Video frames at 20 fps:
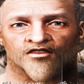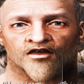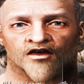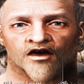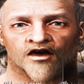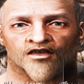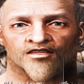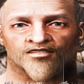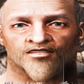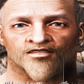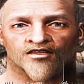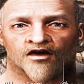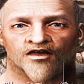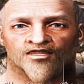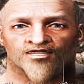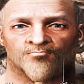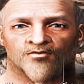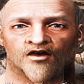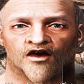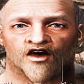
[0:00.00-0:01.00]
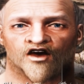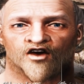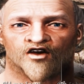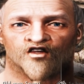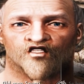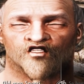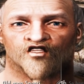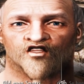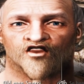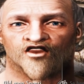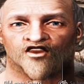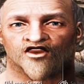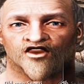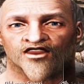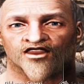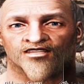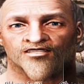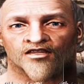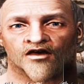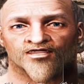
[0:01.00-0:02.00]
long time ago,
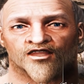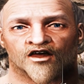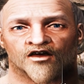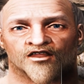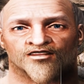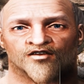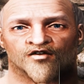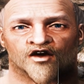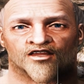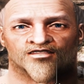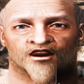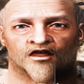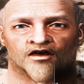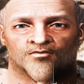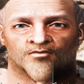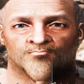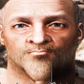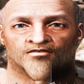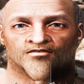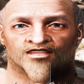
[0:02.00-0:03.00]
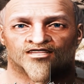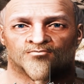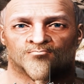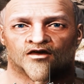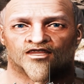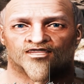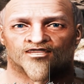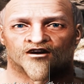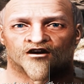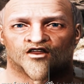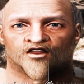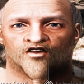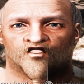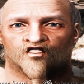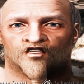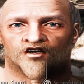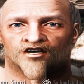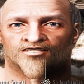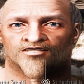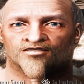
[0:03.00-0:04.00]
this island was inhabited by
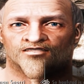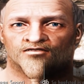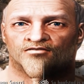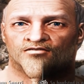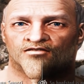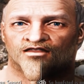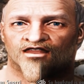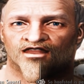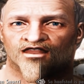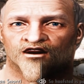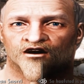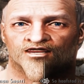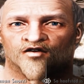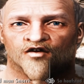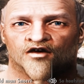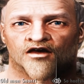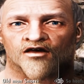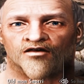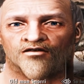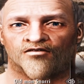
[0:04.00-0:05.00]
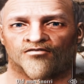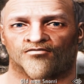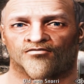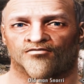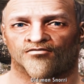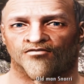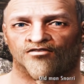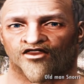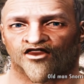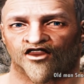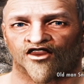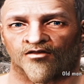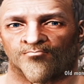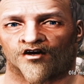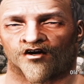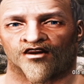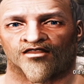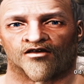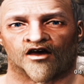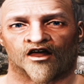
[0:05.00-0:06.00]
Nords. Anyway, the
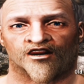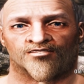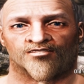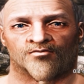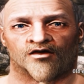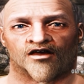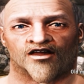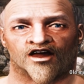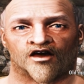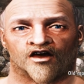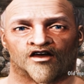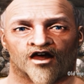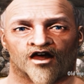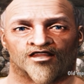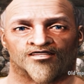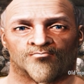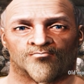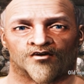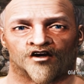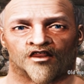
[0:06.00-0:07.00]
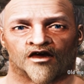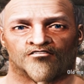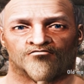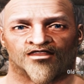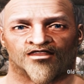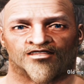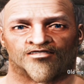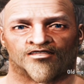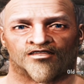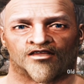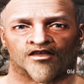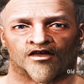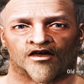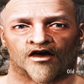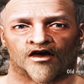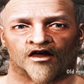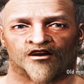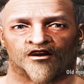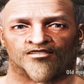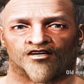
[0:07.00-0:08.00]
Bretons make a good profit
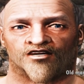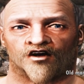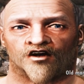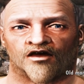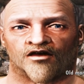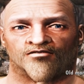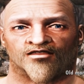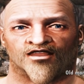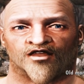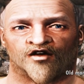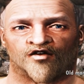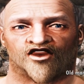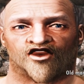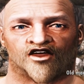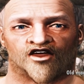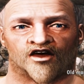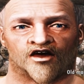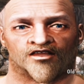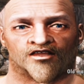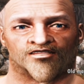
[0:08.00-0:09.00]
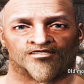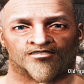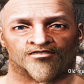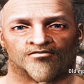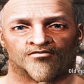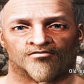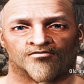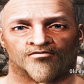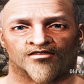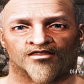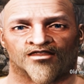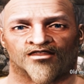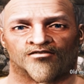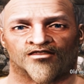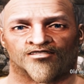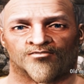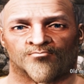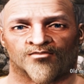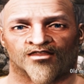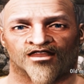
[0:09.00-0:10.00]
on trading with us.
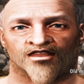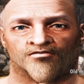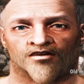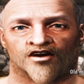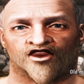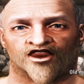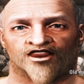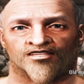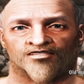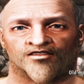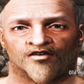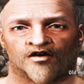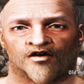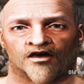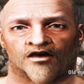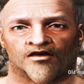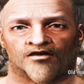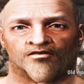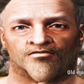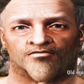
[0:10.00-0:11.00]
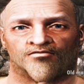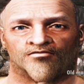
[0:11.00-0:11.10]
It's better this way.